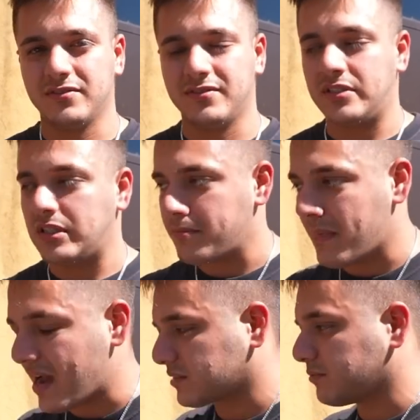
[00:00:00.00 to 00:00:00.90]

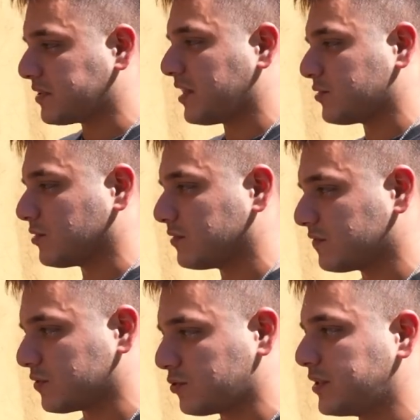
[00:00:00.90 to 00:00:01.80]

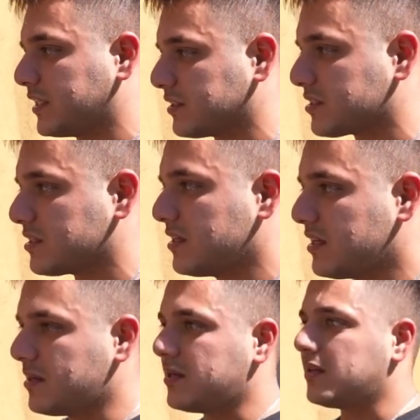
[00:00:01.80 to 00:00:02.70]
For 2 years.
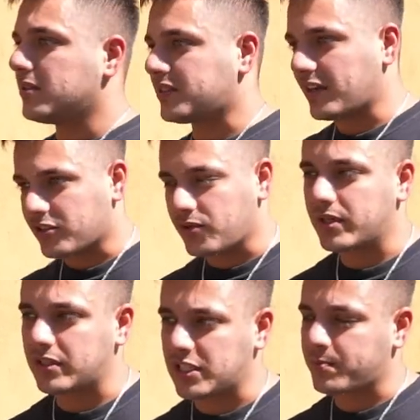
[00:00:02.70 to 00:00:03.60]
Signed the
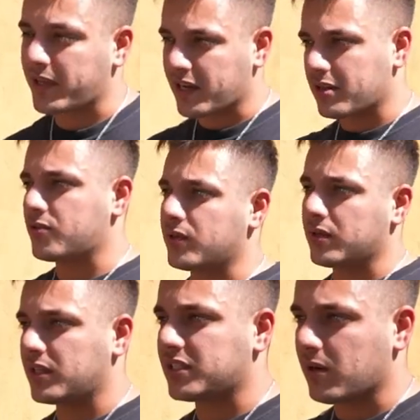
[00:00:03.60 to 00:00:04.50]
2-year lease. By the end of the 2-year
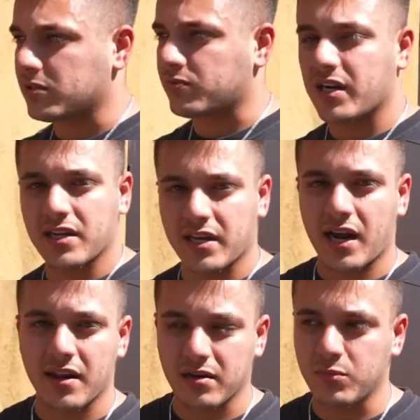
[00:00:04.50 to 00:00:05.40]
lease, I was ready to get
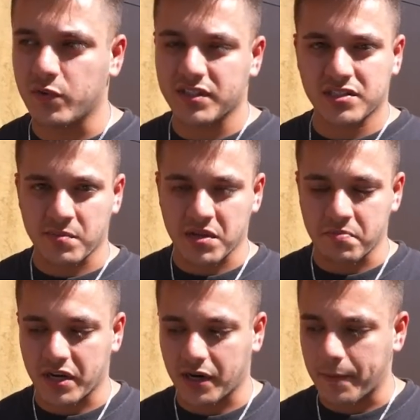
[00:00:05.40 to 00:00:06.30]
out of there and move into something
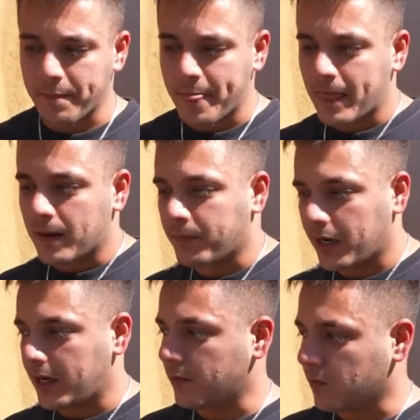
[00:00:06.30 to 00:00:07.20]
bigger.
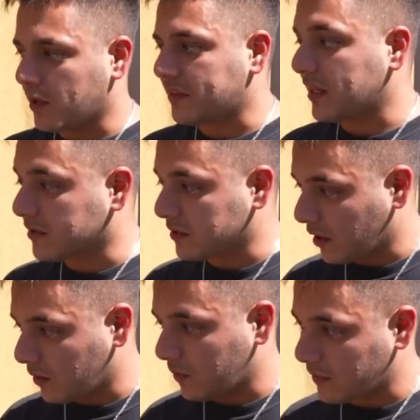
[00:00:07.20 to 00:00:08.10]
But one thing to
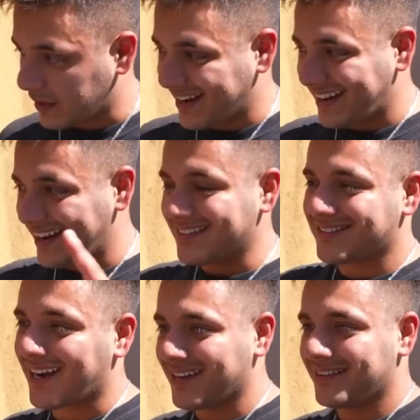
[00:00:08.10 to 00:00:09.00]
note, that
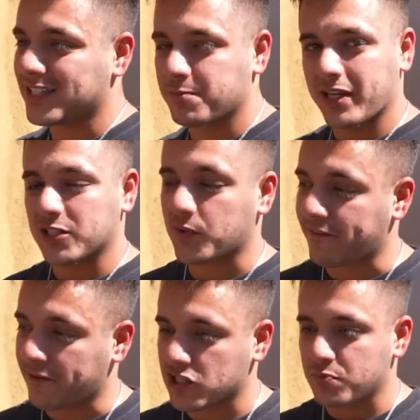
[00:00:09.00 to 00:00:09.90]
inside this place, when I
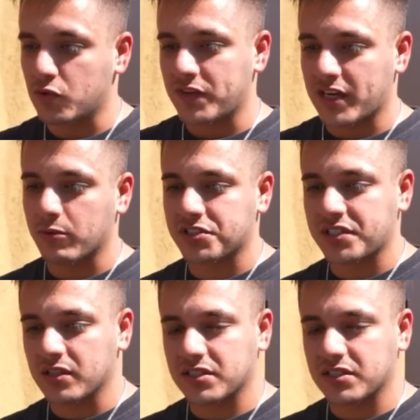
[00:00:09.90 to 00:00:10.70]
first moved in, I was still a